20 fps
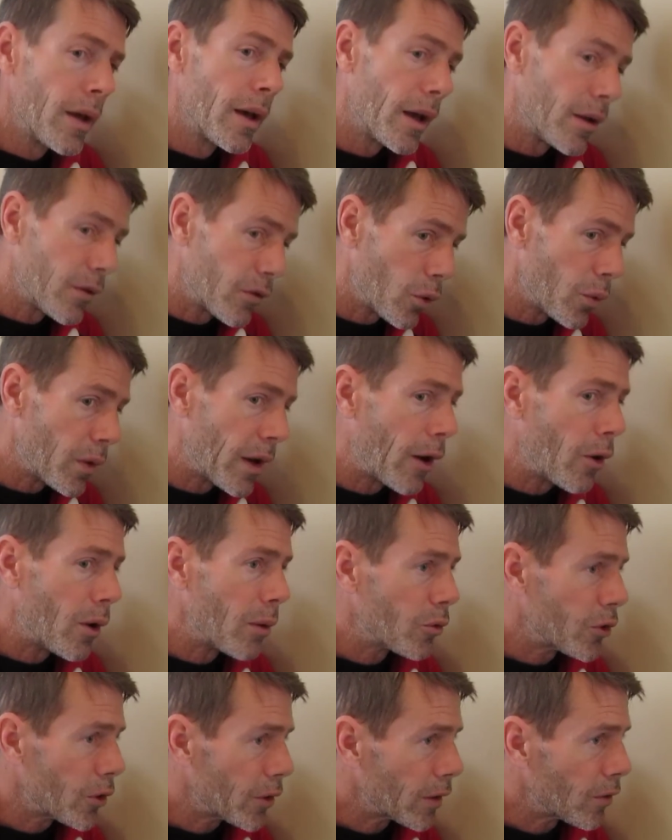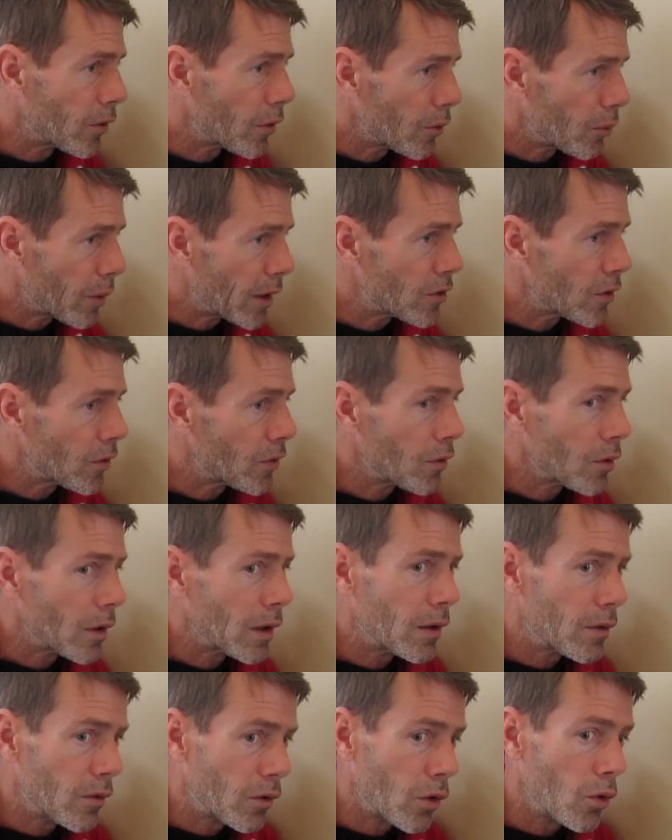And so now I'm turning to the
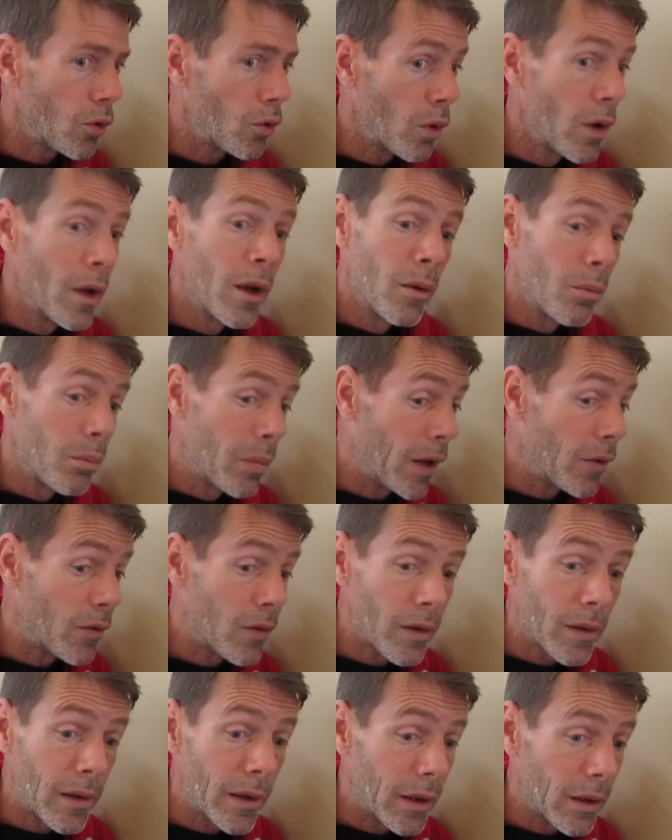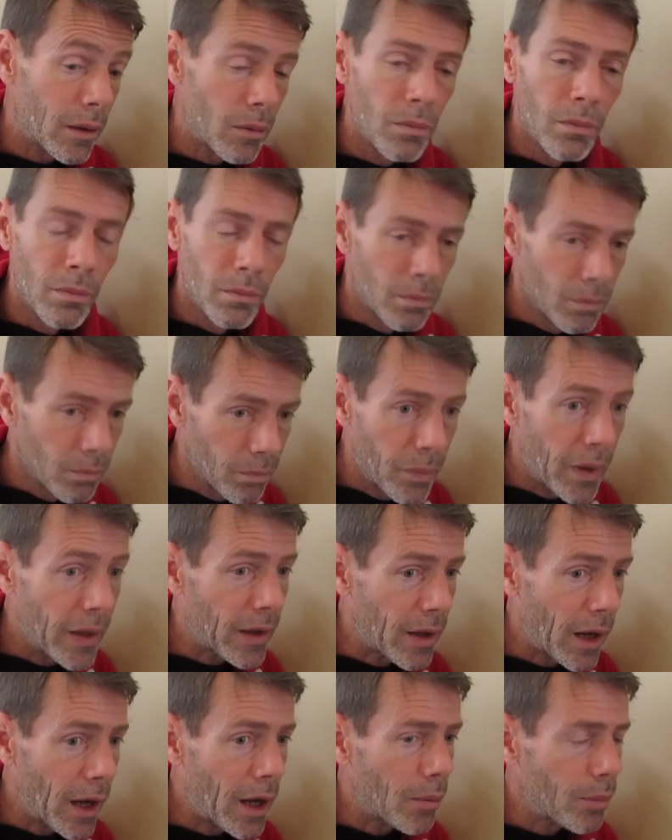registry to basically
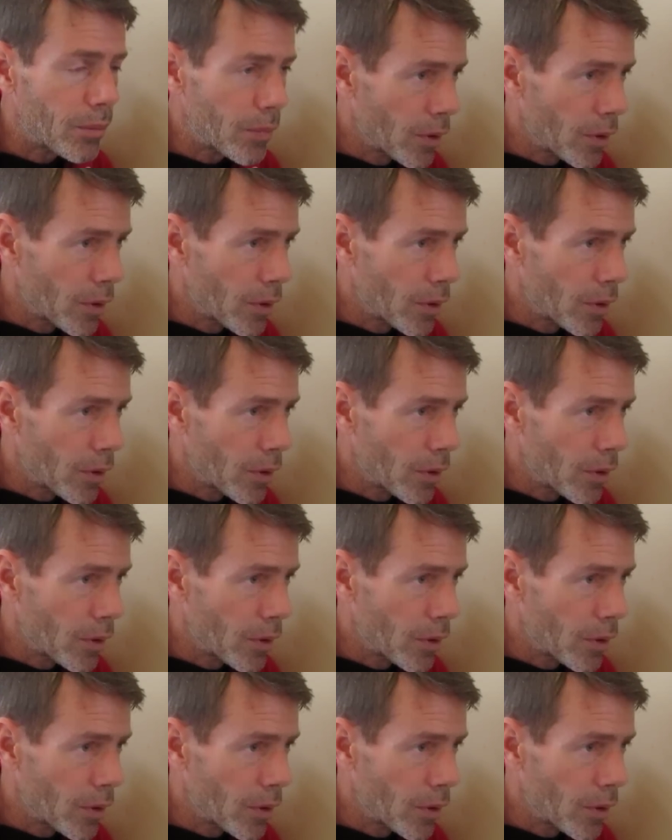pick up,